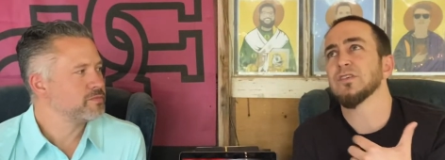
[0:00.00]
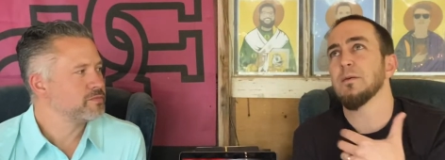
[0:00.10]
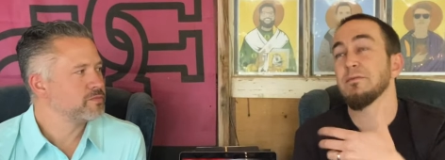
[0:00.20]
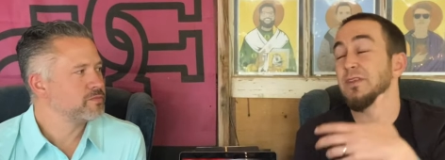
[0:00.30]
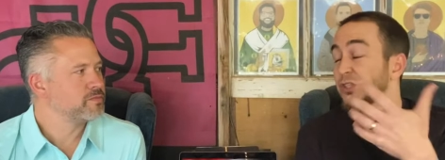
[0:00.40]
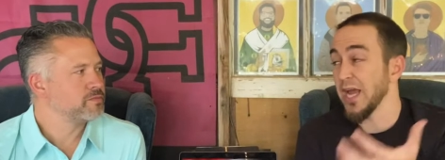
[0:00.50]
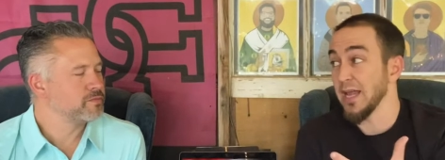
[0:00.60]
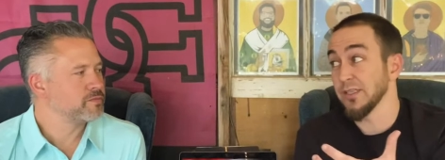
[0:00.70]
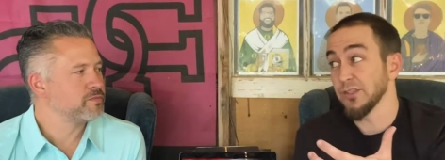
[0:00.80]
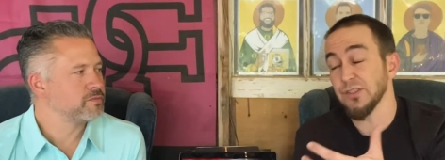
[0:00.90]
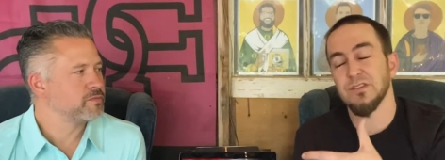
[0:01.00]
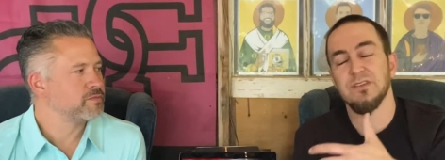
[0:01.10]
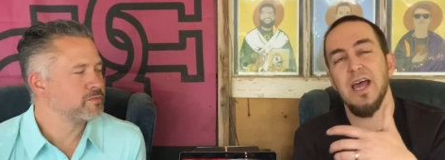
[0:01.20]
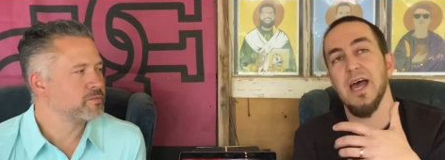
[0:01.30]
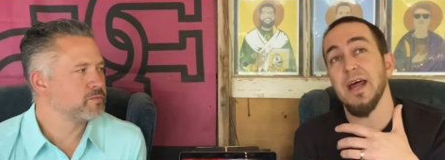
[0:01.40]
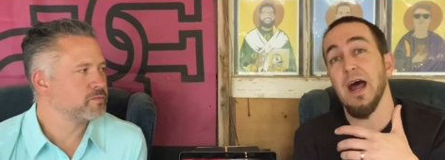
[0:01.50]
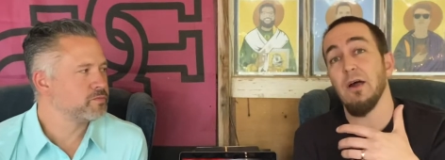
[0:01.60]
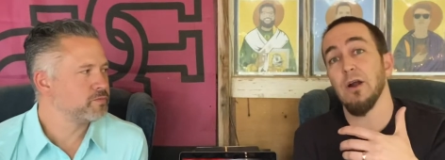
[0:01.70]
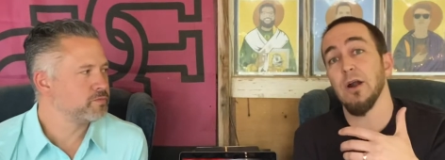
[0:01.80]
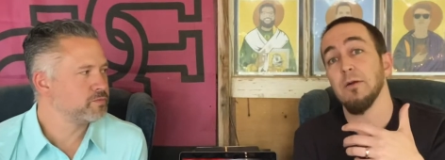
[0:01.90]
Speaker 1: some of the challenges that
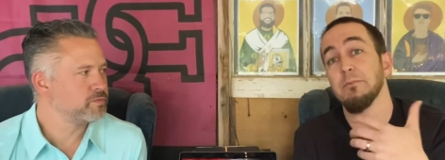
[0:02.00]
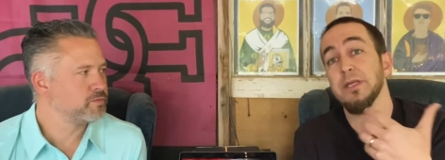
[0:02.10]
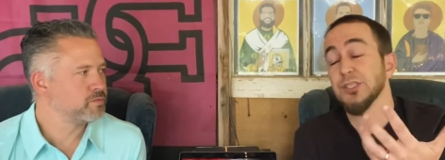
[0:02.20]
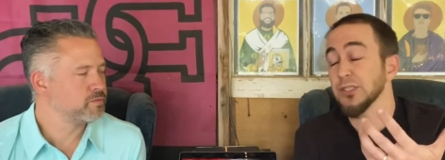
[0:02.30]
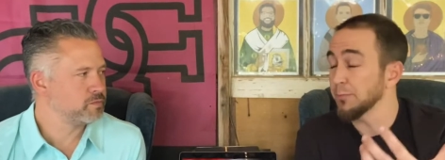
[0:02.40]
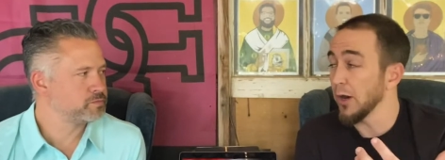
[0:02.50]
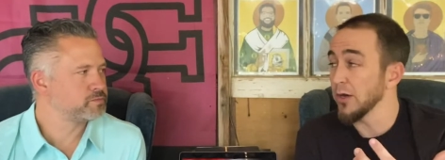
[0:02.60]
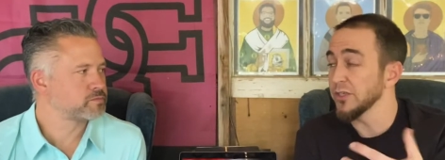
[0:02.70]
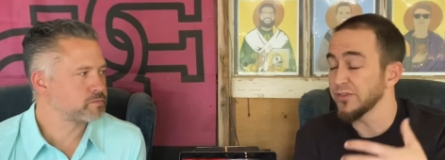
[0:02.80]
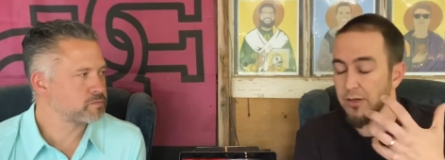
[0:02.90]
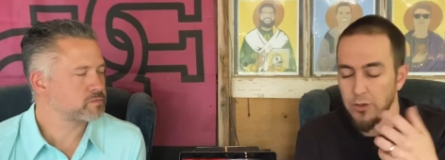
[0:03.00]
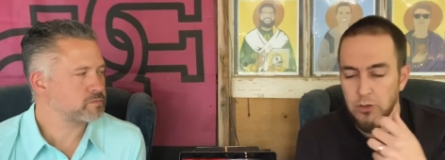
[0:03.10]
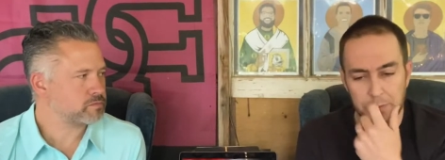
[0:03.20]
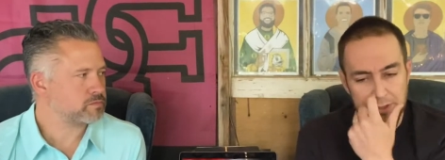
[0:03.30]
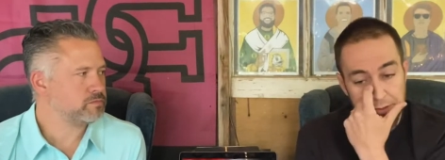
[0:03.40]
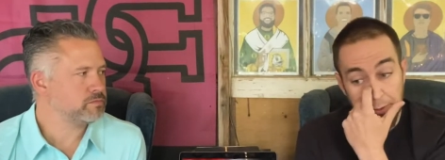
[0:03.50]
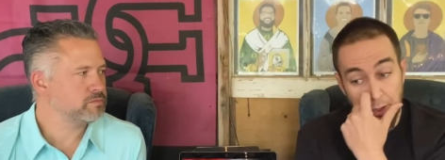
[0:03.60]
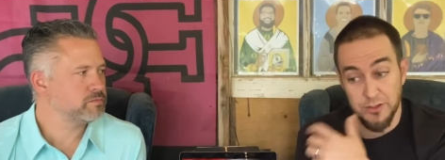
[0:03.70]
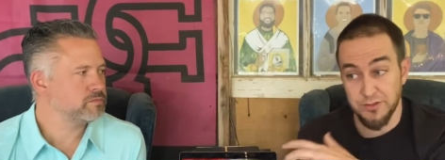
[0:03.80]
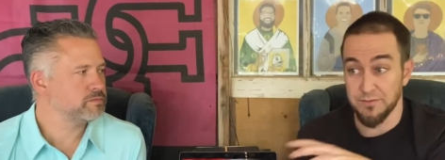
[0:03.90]
our mission partners, our local mission
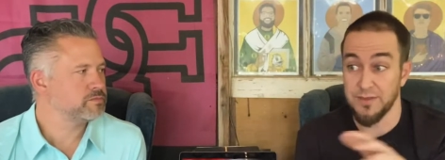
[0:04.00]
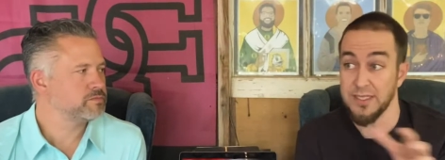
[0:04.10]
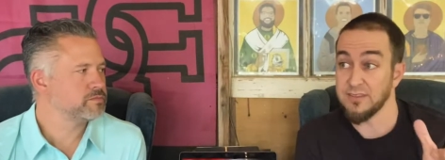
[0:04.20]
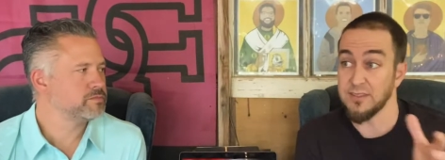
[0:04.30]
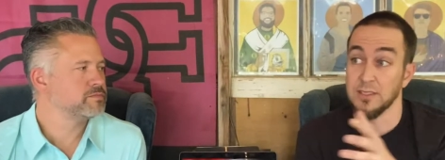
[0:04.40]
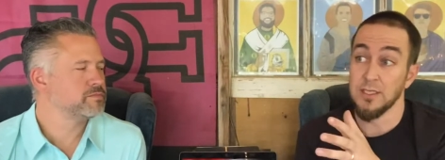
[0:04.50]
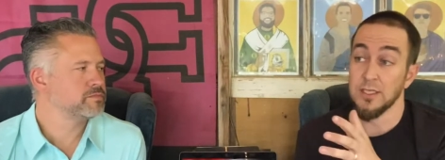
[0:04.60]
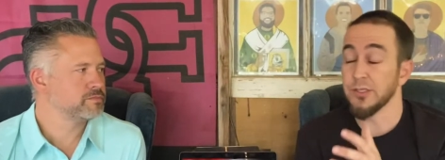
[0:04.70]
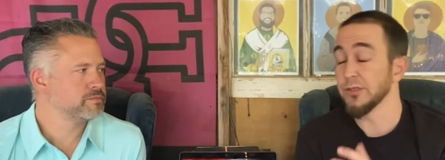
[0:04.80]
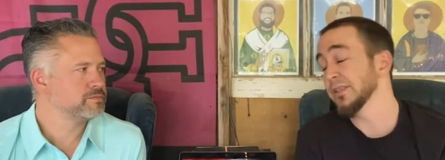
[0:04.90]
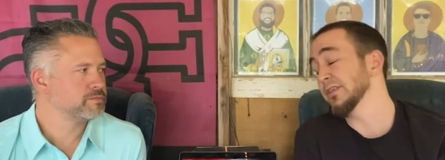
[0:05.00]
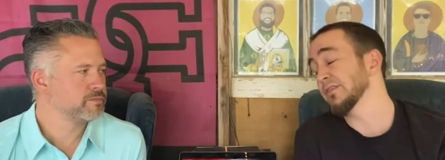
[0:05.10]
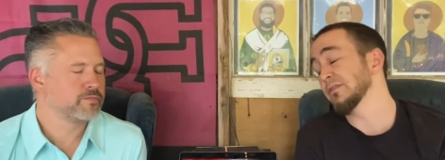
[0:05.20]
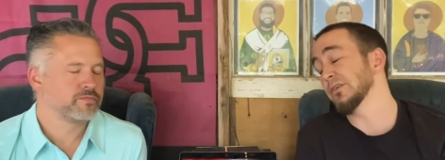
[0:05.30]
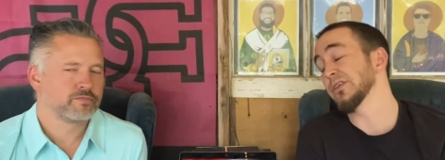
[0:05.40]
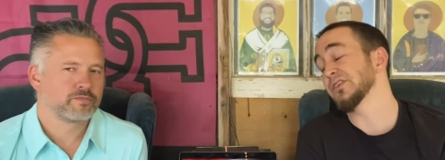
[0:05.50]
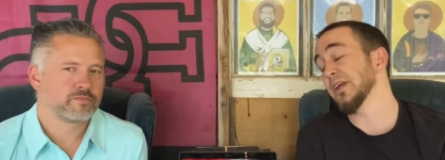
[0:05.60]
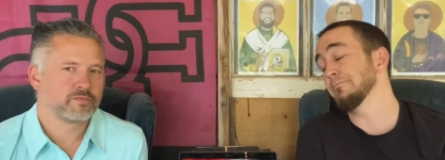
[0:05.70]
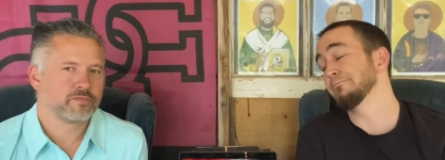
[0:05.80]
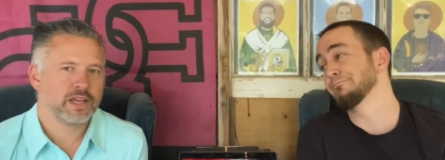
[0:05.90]
partners, are facing during this during this
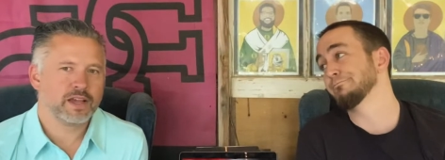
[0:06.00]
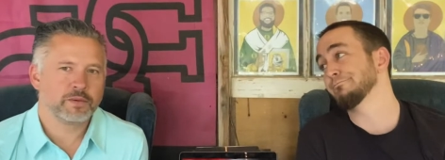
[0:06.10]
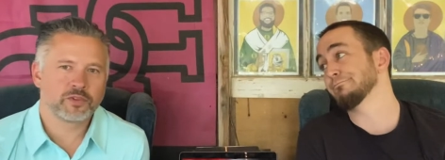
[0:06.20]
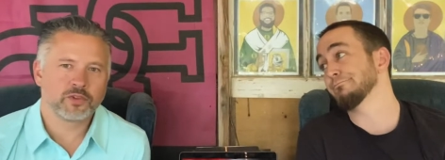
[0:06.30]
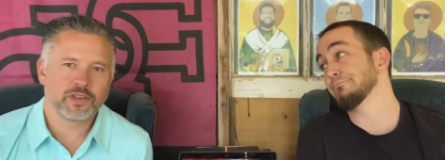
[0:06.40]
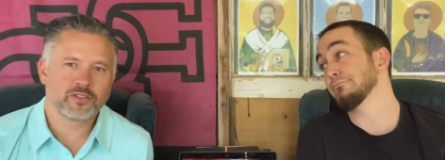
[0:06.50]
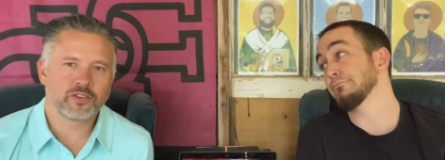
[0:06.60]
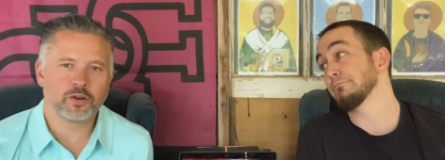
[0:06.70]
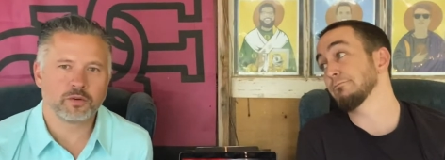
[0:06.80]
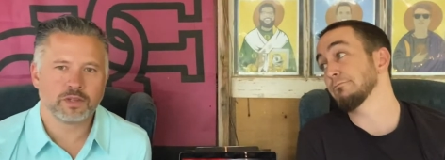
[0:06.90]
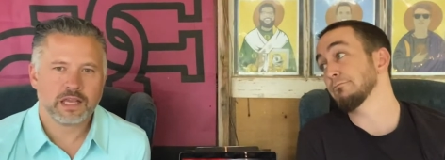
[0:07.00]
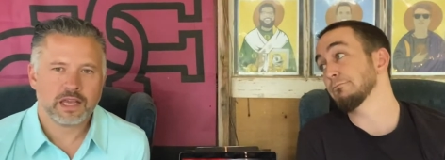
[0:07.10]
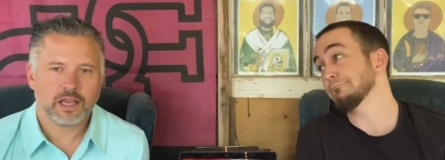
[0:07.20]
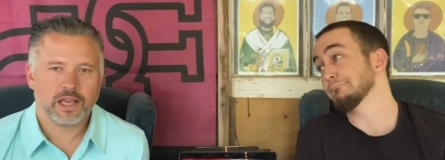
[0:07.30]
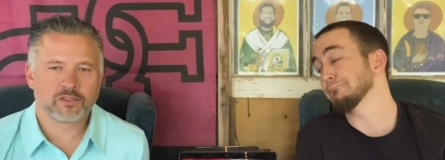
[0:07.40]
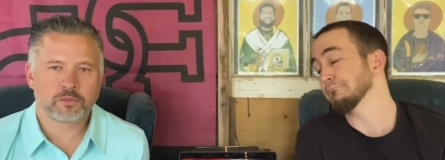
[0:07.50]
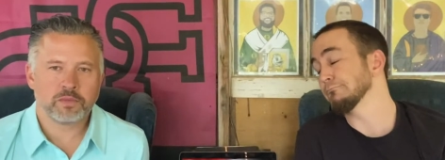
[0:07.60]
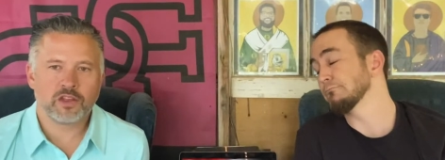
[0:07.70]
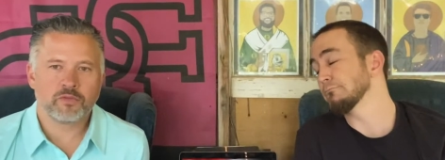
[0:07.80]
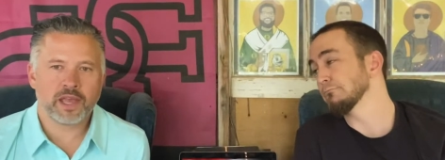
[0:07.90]
time.
Speaker 2: Yeah, absolutely. So, as
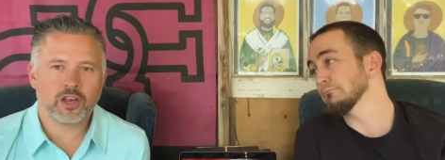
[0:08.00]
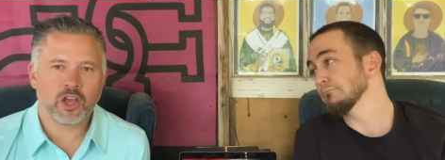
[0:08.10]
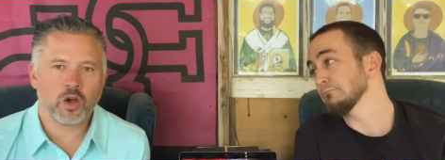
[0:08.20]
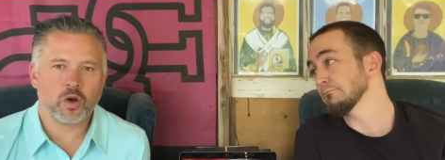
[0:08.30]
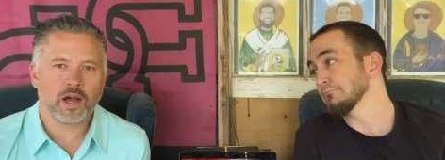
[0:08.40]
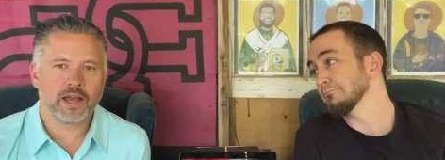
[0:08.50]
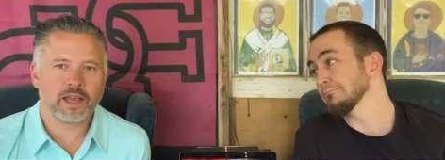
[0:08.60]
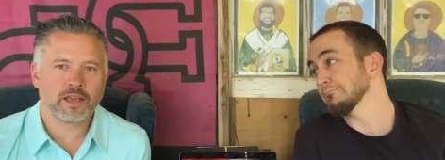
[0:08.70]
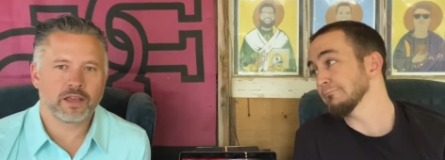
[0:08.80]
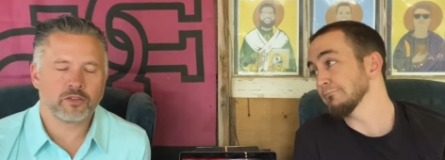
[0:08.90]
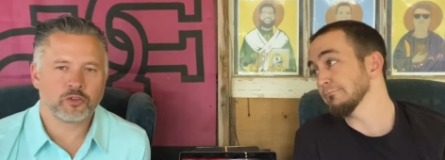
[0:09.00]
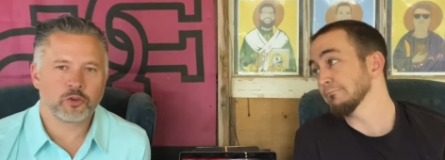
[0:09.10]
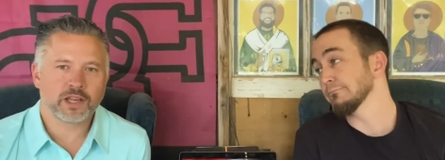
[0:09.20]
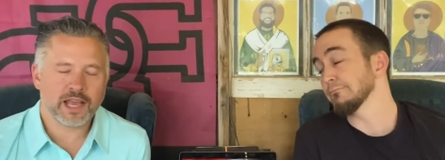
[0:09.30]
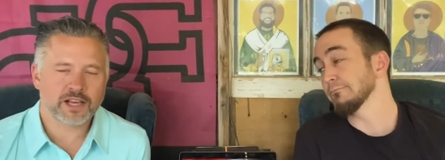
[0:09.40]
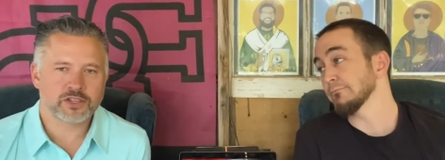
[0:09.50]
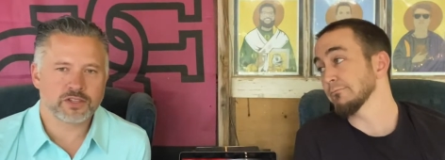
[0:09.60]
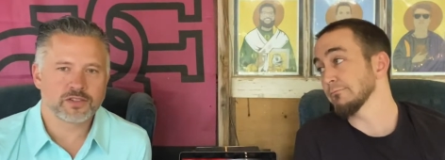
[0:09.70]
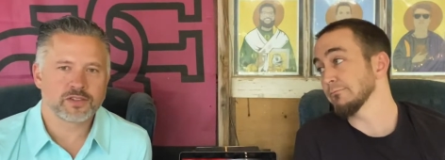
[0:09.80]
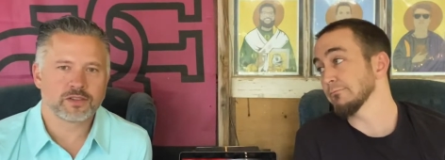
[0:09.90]
many may know, I do
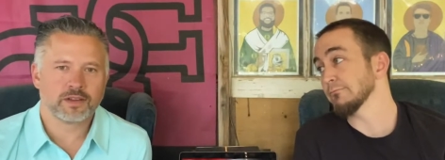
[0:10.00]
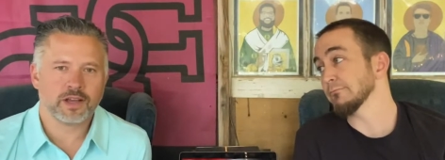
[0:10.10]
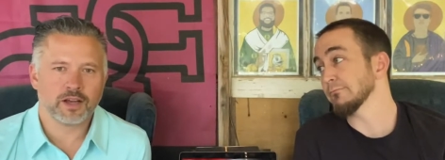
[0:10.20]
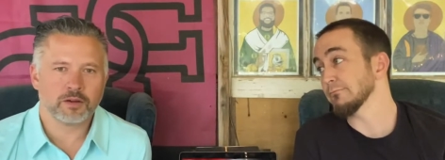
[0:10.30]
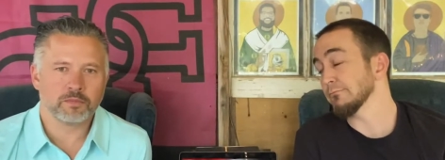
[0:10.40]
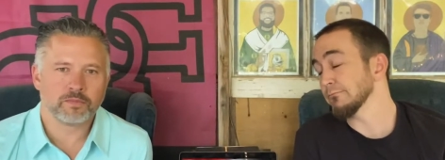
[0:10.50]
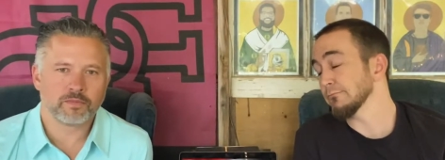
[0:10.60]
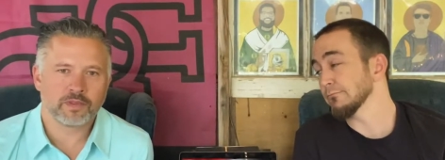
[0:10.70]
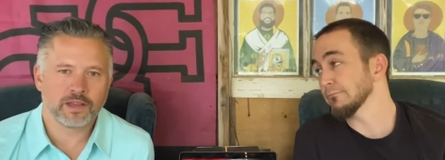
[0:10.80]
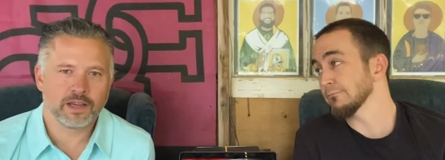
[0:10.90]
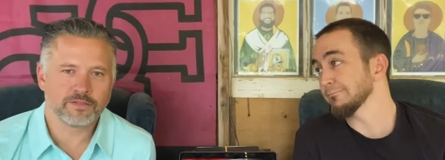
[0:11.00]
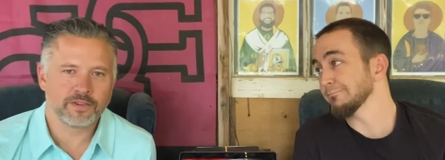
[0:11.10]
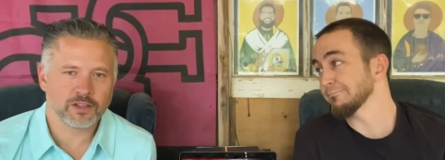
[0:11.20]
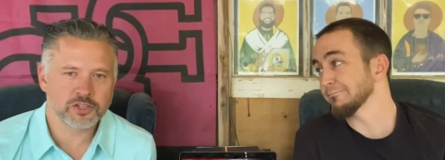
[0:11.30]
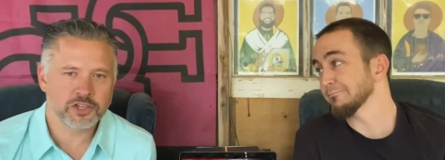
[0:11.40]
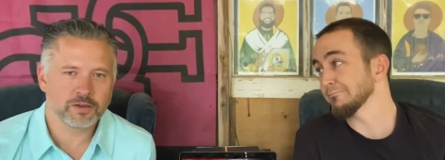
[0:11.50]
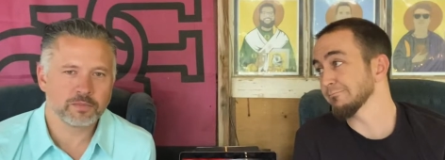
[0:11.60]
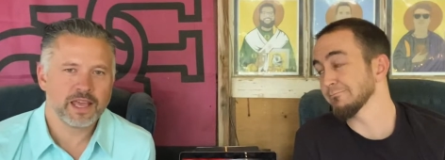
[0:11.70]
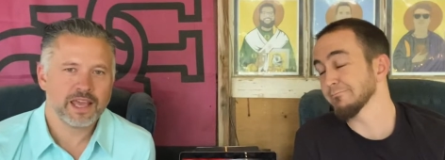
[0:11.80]
connections um, at fellowship,